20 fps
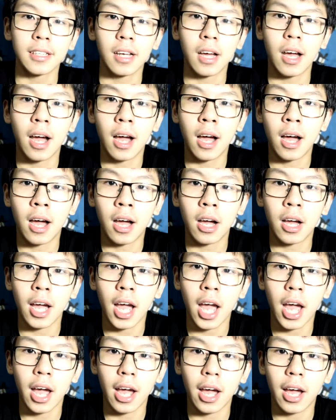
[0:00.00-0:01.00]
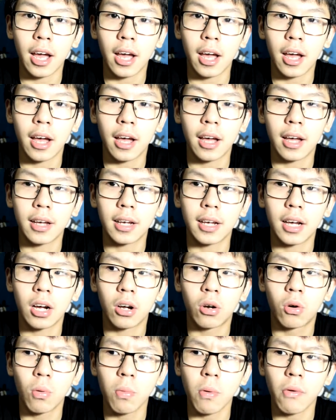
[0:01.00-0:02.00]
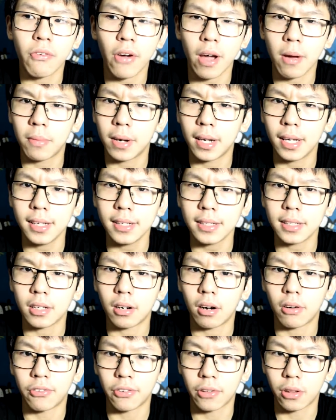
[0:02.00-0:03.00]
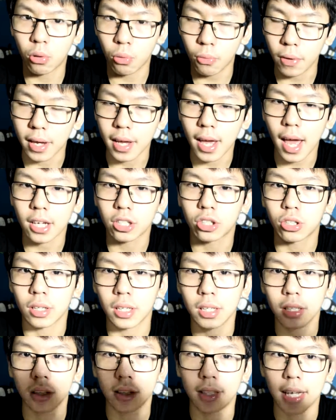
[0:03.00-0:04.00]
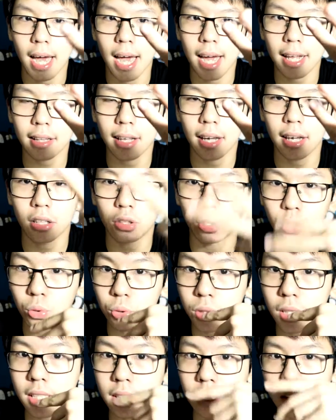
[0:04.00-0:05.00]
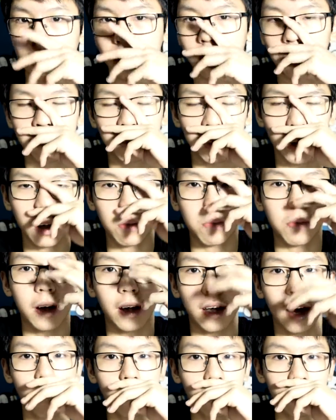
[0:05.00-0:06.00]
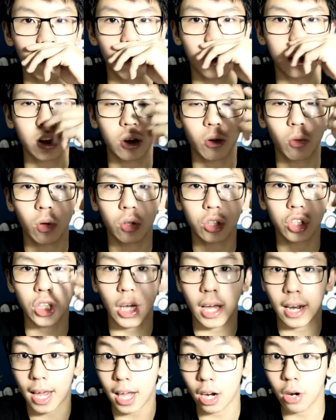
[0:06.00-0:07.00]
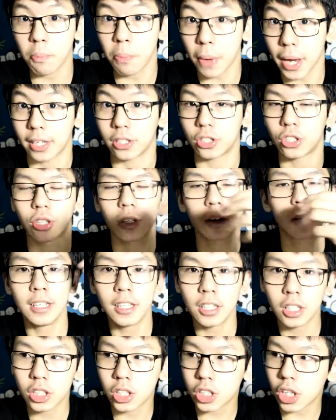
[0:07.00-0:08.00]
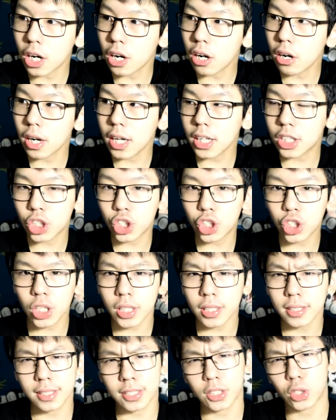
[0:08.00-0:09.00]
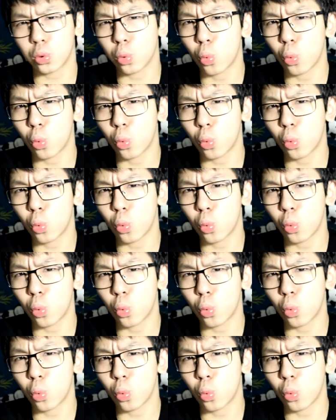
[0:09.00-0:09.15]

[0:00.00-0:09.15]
A group of family of three, actually, dad and two sisters, played by Evan Rachel Wood and Ellen Page. Suddenly shit just